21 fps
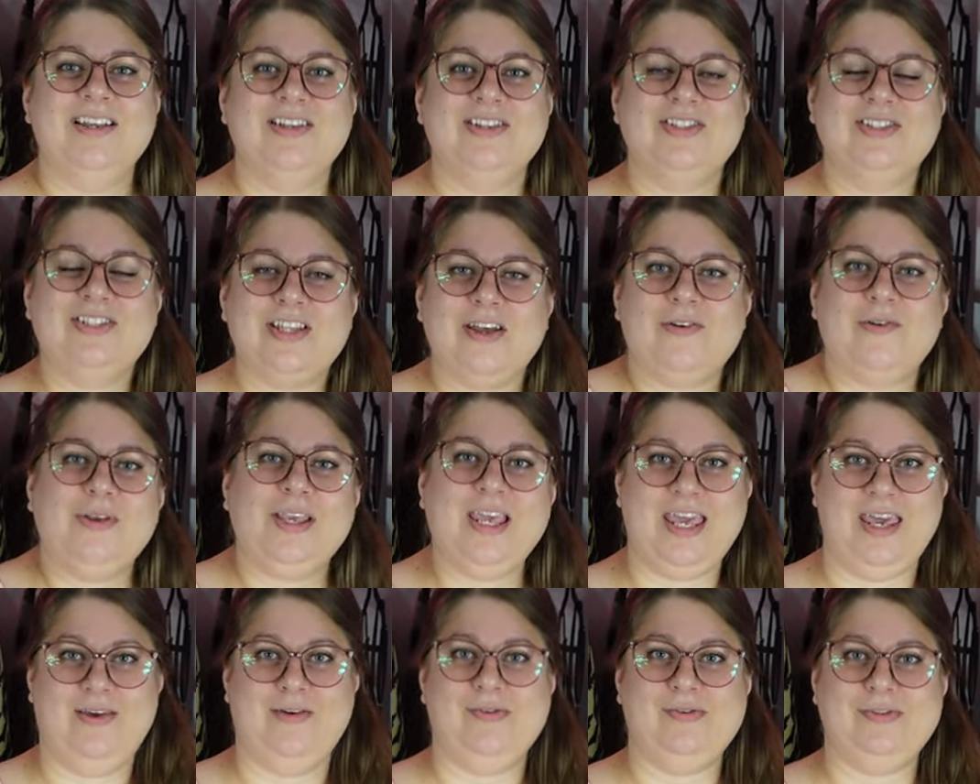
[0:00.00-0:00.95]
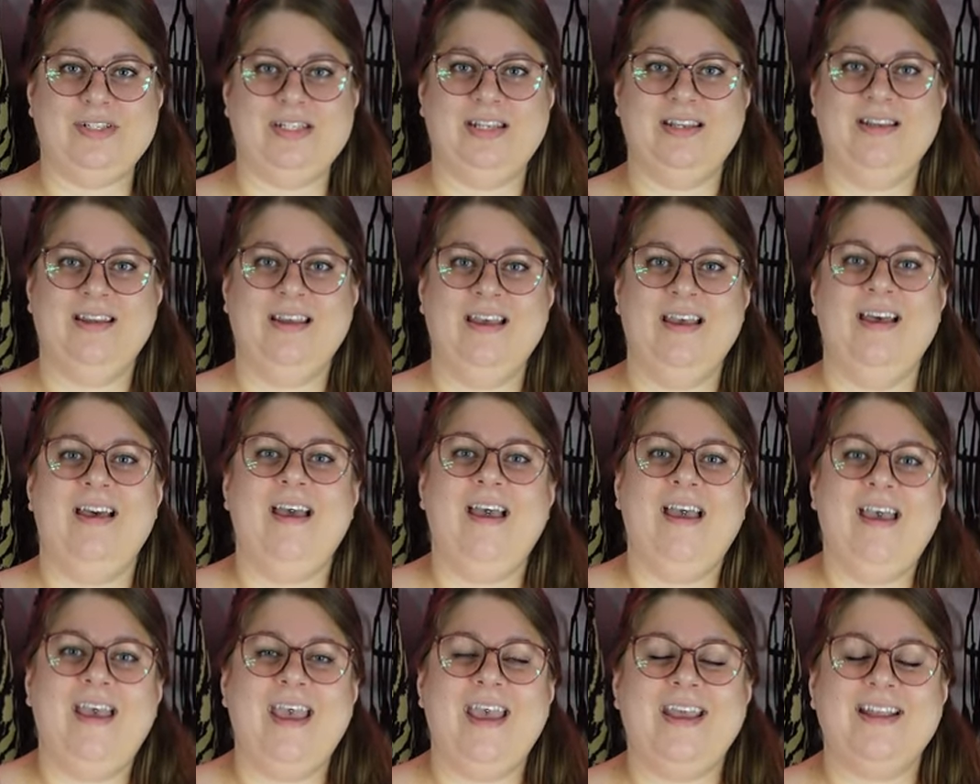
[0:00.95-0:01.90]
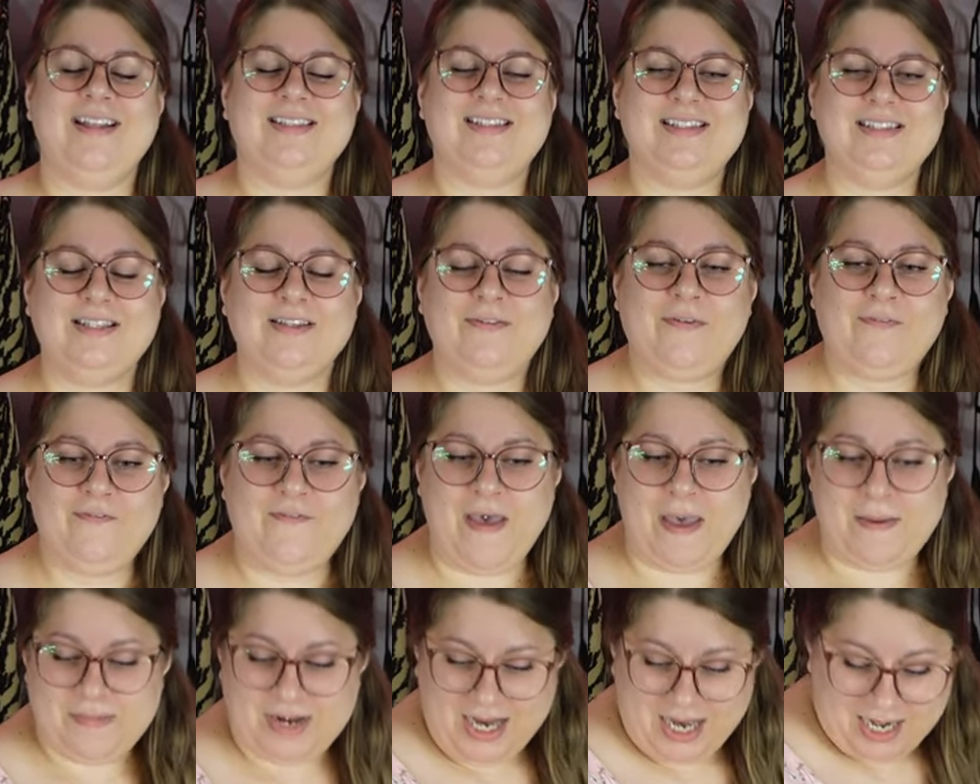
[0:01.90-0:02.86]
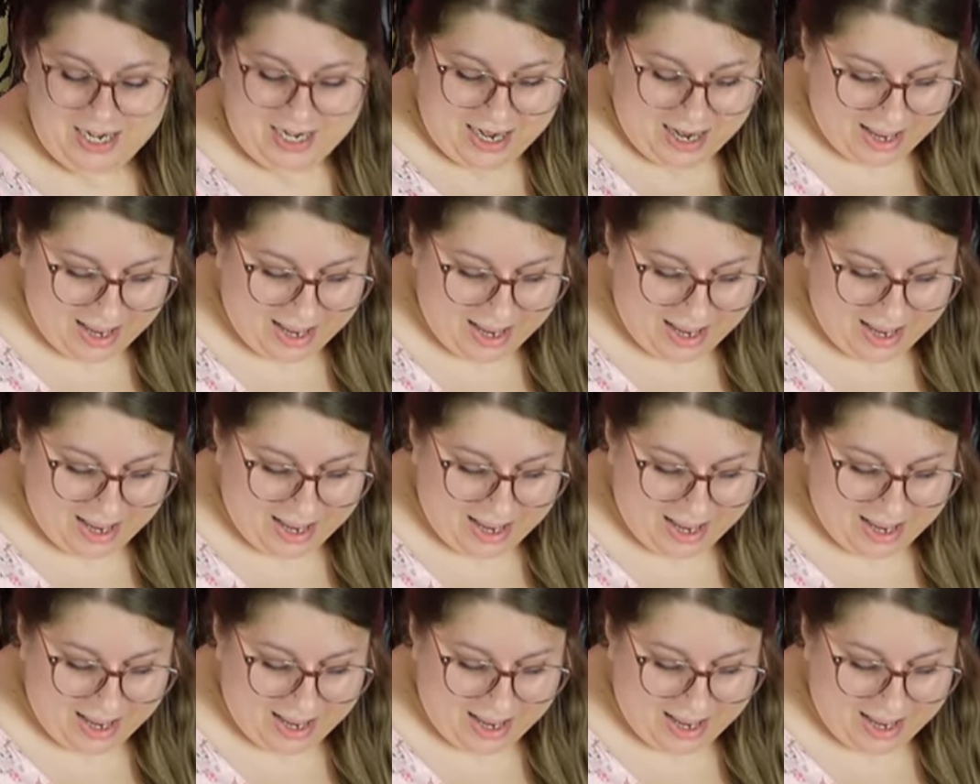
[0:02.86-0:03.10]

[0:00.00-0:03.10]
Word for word: so cute? It's feminine,